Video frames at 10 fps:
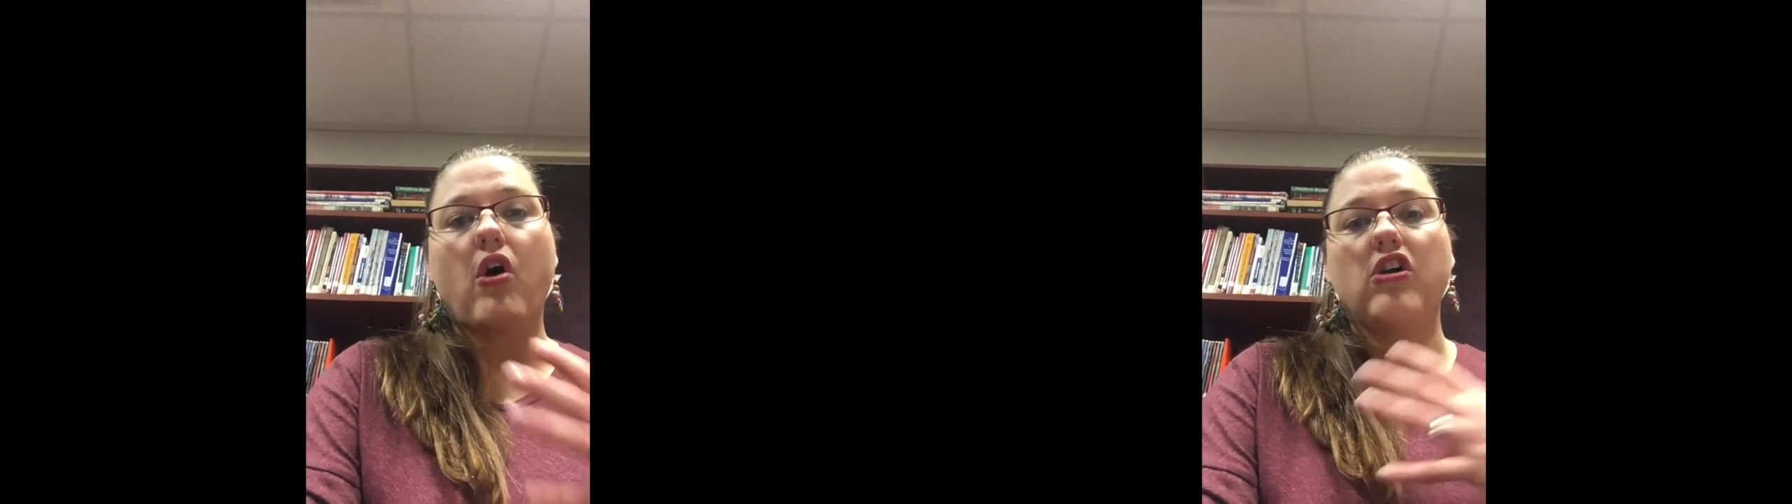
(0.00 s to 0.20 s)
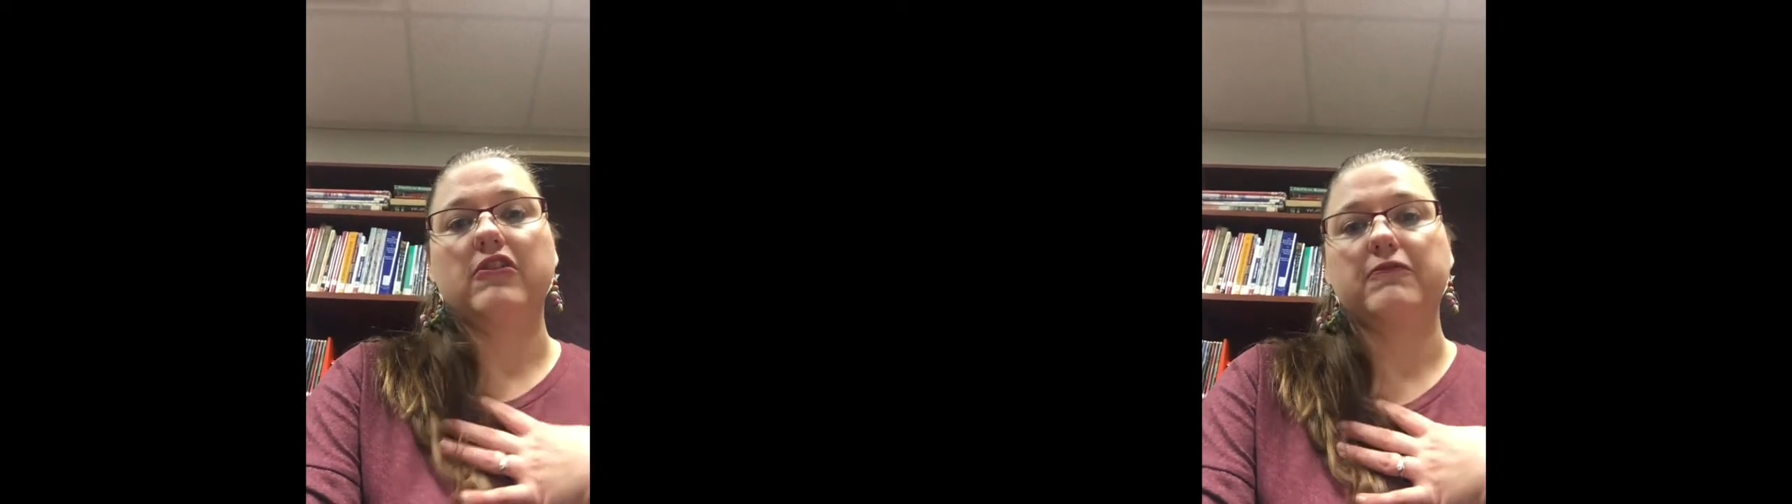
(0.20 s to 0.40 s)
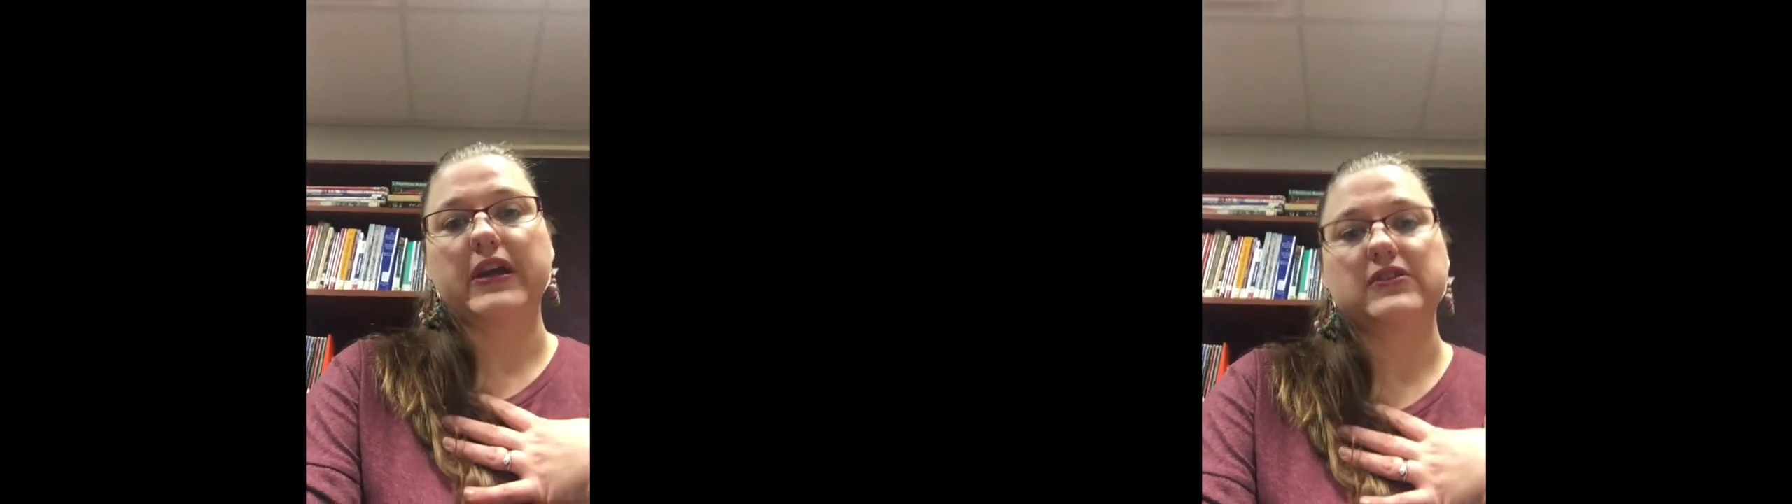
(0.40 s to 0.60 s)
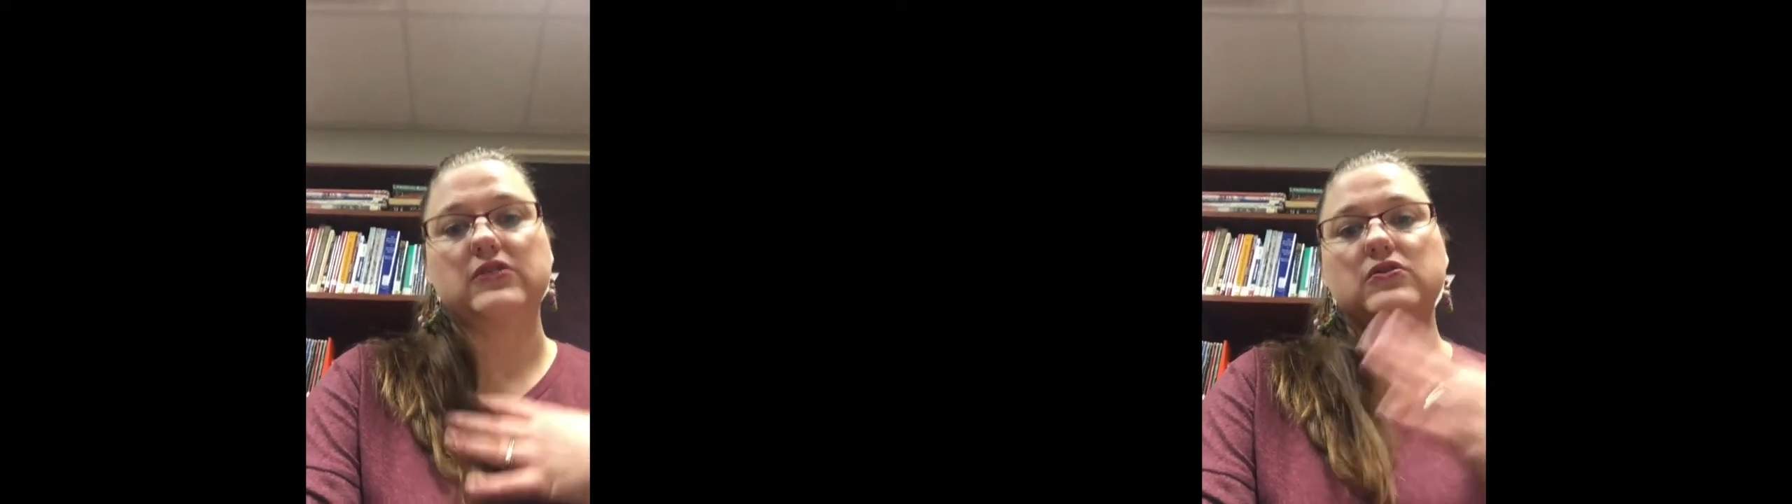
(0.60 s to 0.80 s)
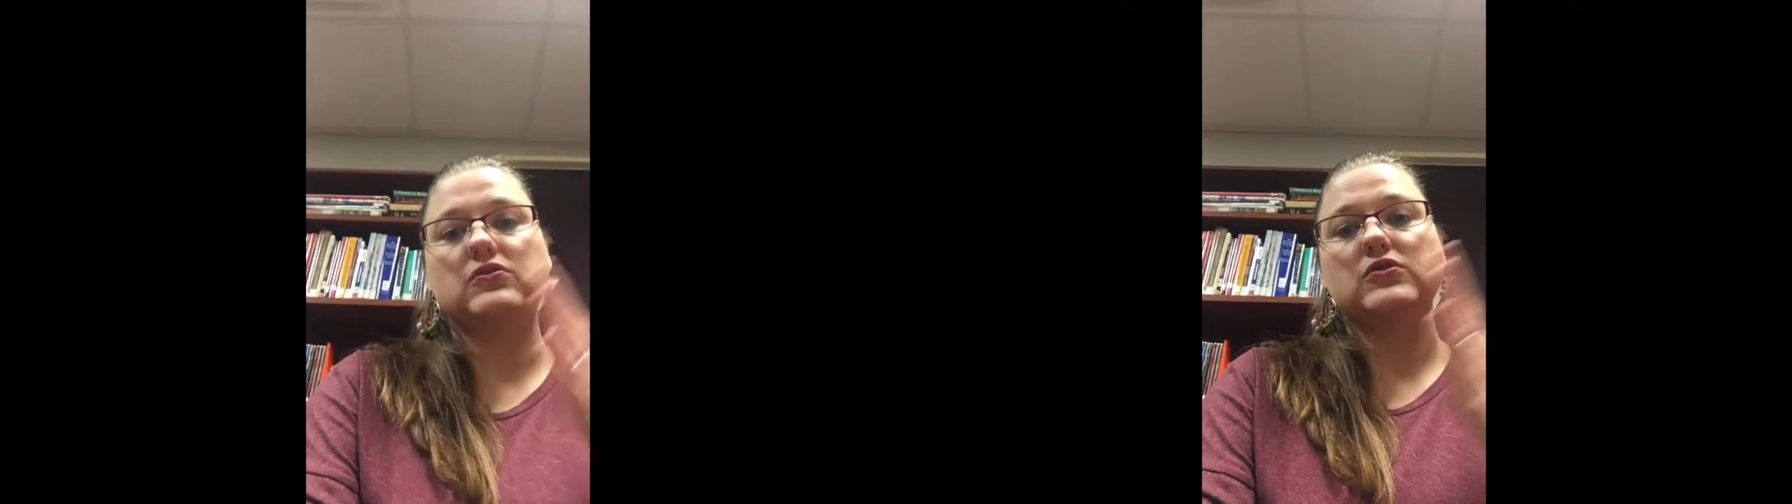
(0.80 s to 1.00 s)
all of my
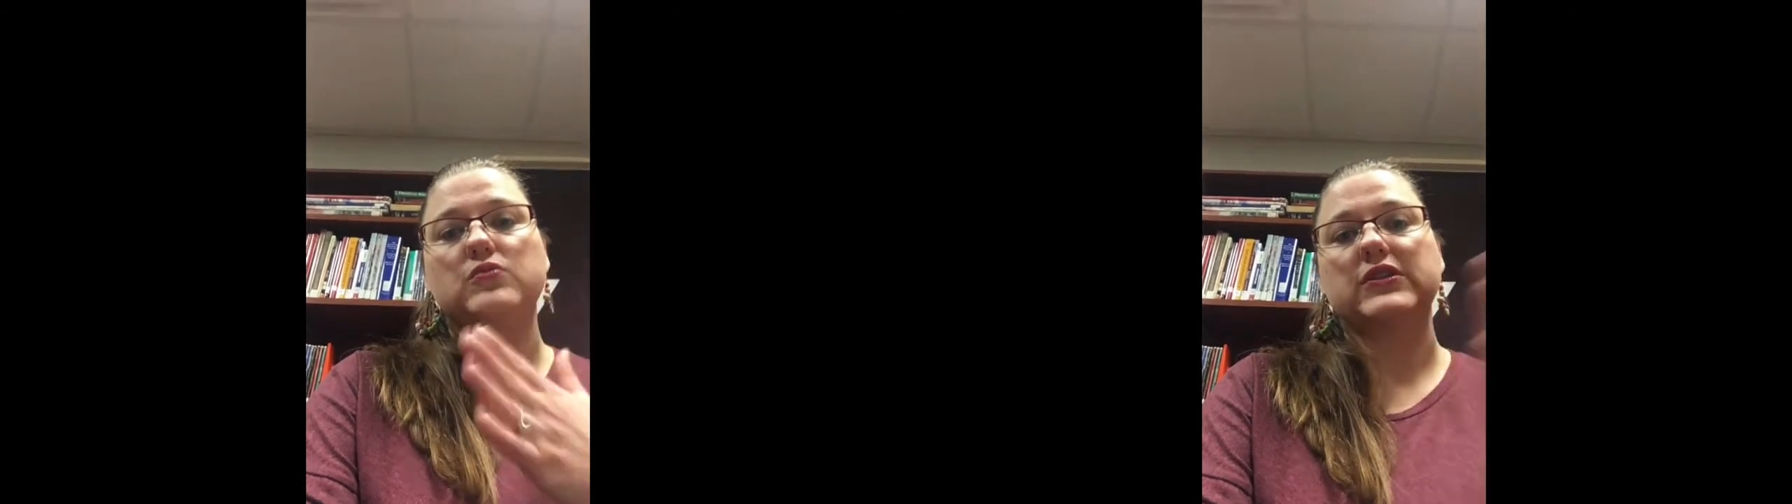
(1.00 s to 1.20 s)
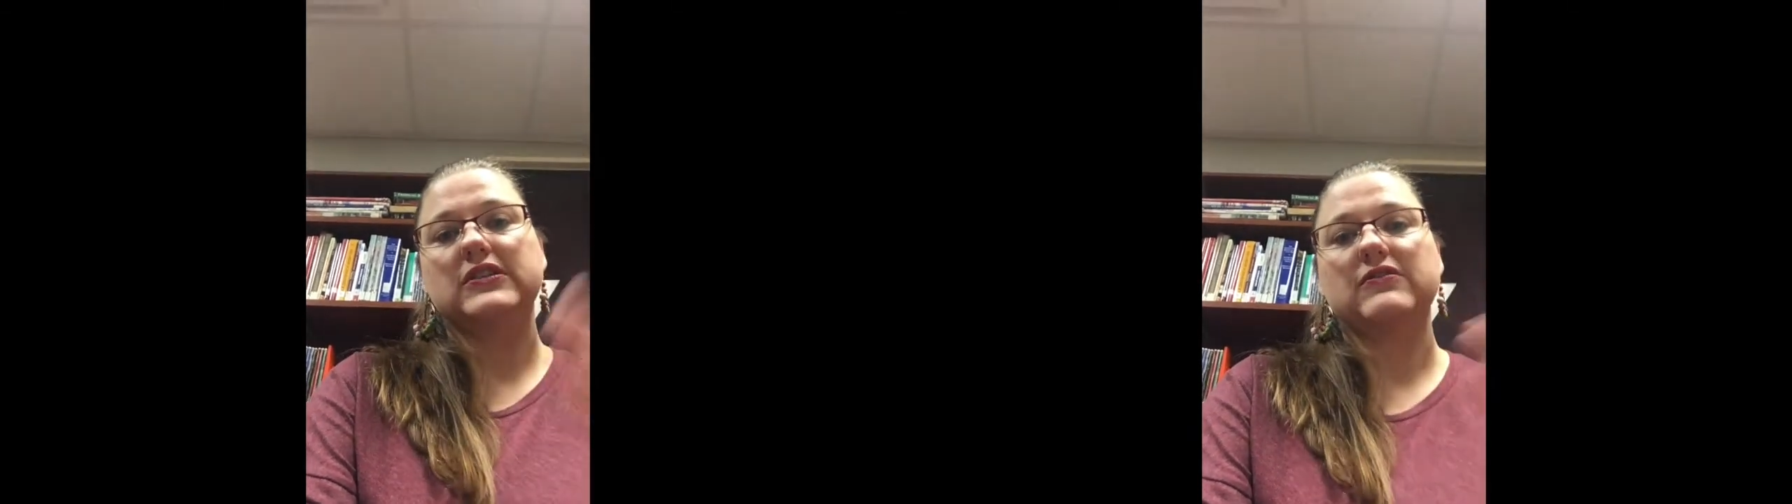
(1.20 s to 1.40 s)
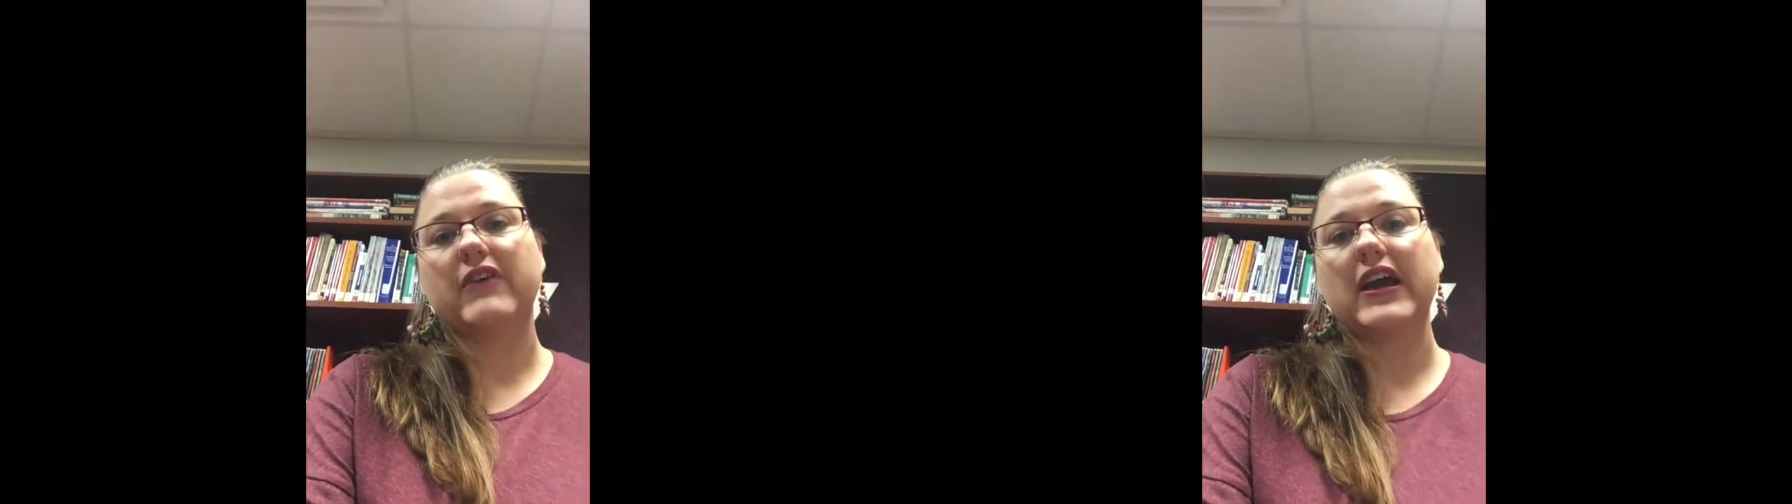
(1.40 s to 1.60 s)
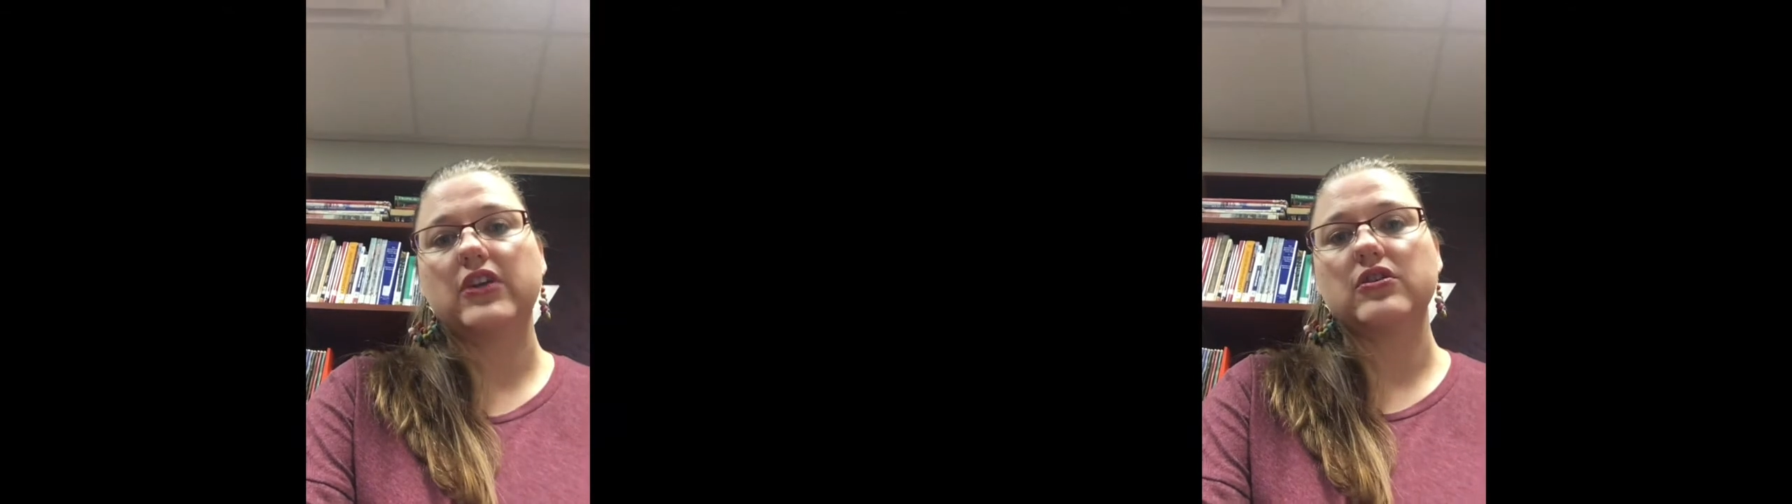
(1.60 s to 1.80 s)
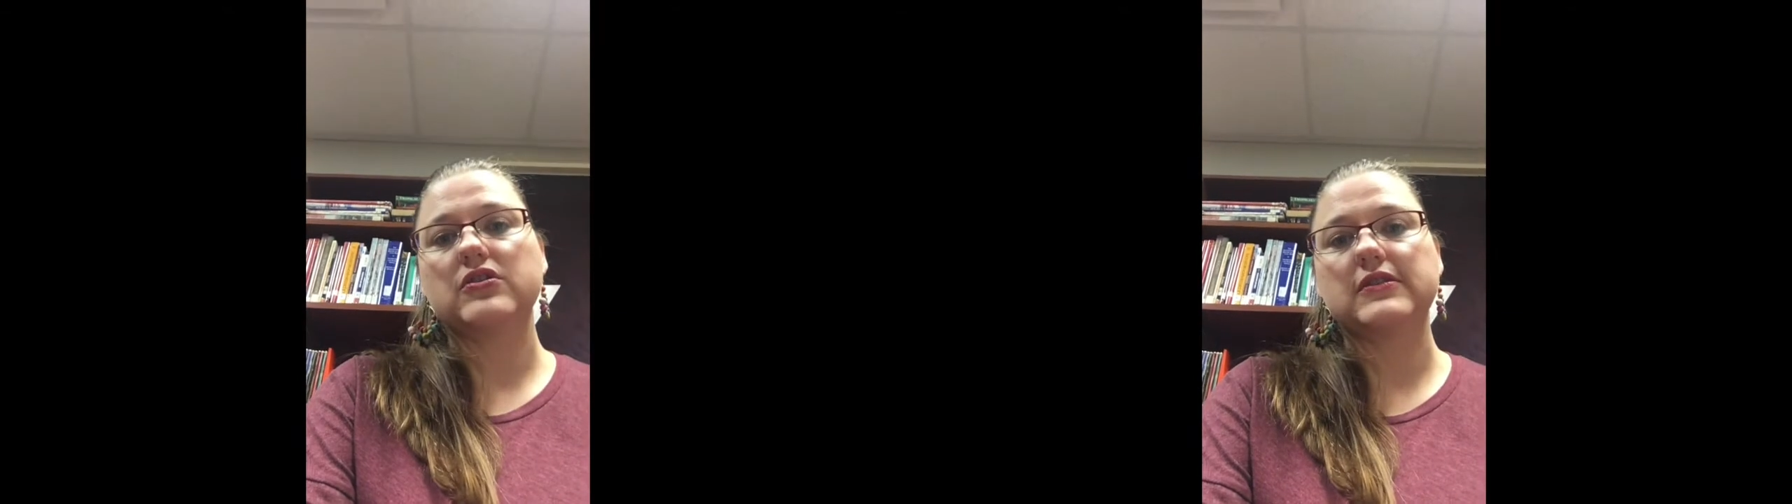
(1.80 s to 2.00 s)
students with
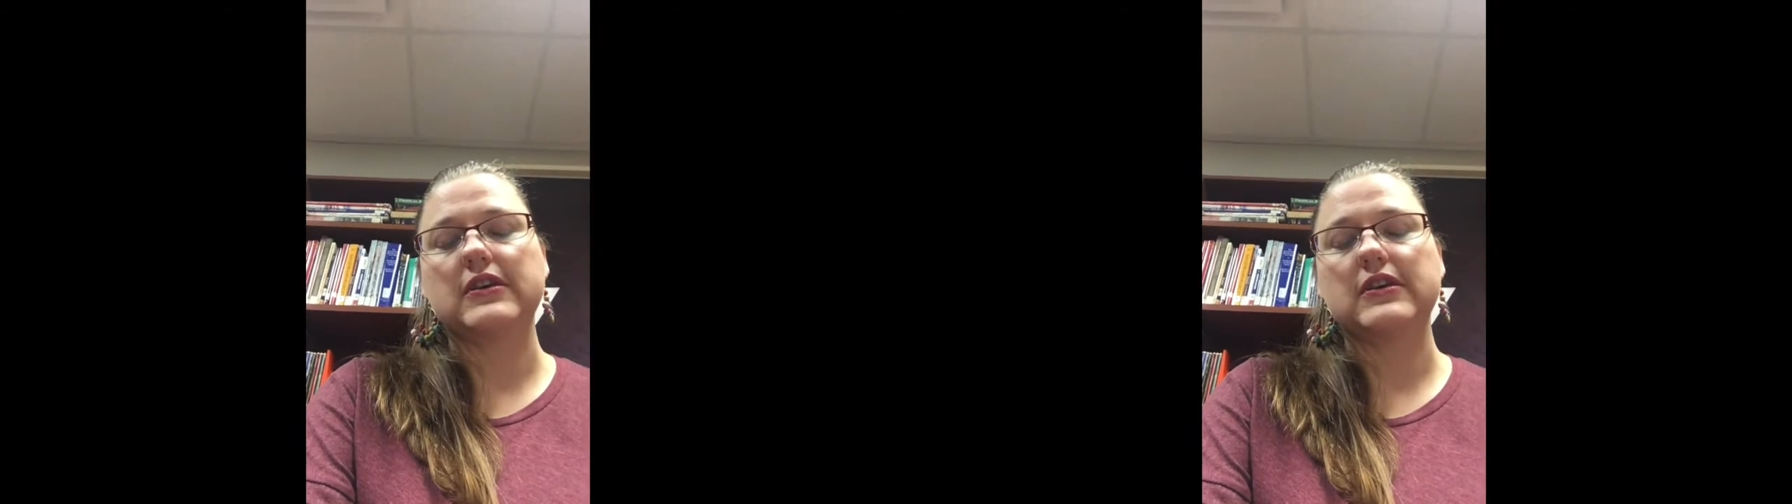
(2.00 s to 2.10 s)
dividers